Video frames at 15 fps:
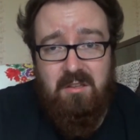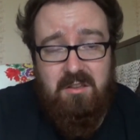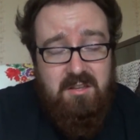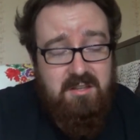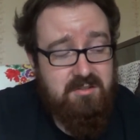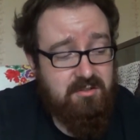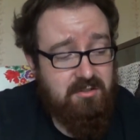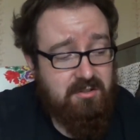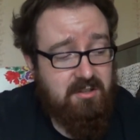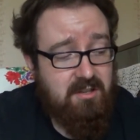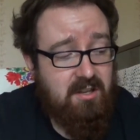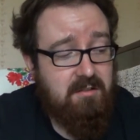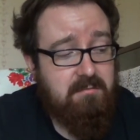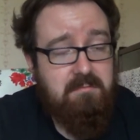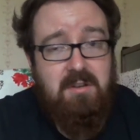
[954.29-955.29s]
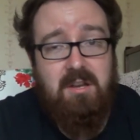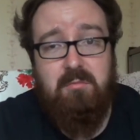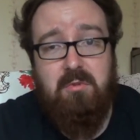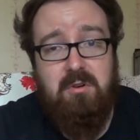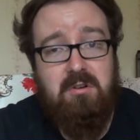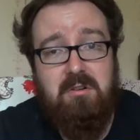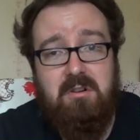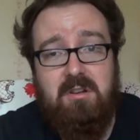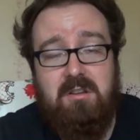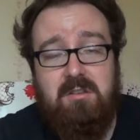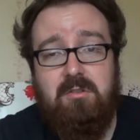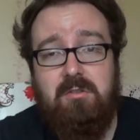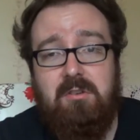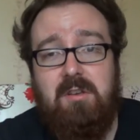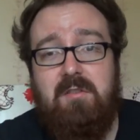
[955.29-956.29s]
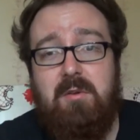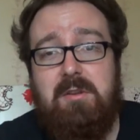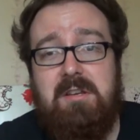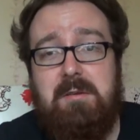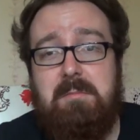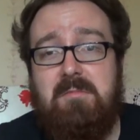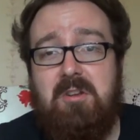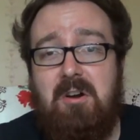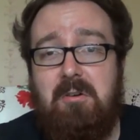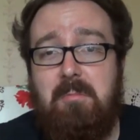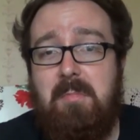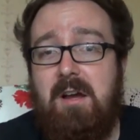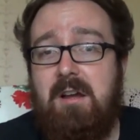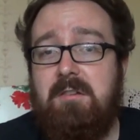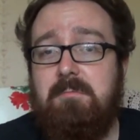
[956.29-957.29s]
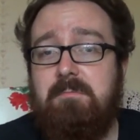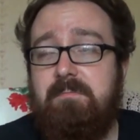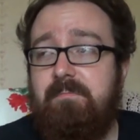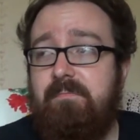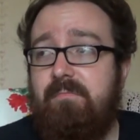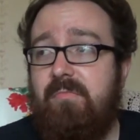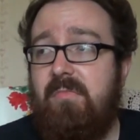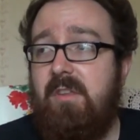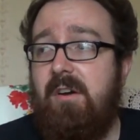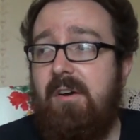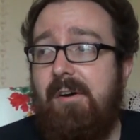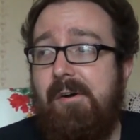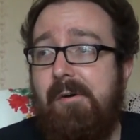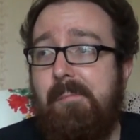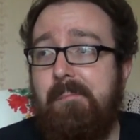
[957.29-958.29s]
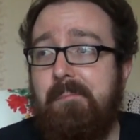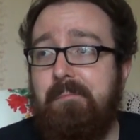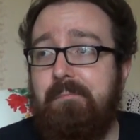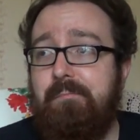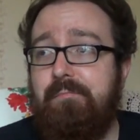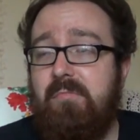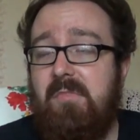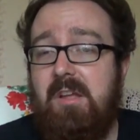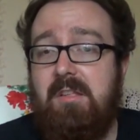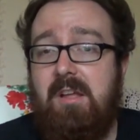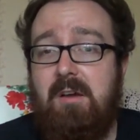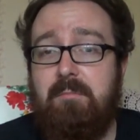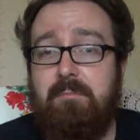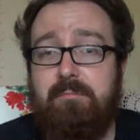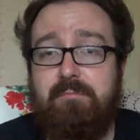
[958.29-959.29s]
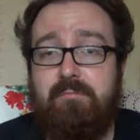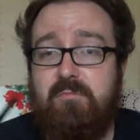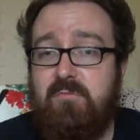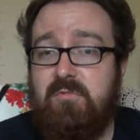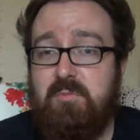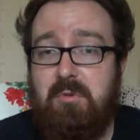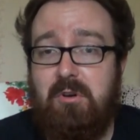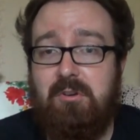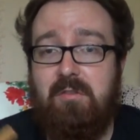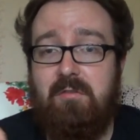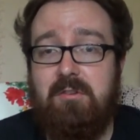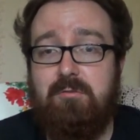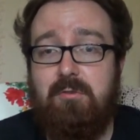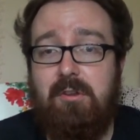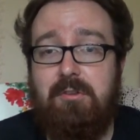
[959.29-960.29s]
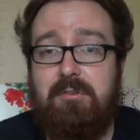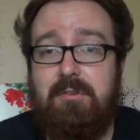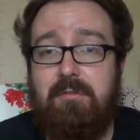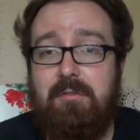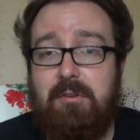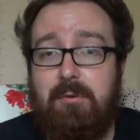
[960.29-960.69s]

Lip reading: It's okay. It doesn't give you any tongue bite. I'm smoking this relatively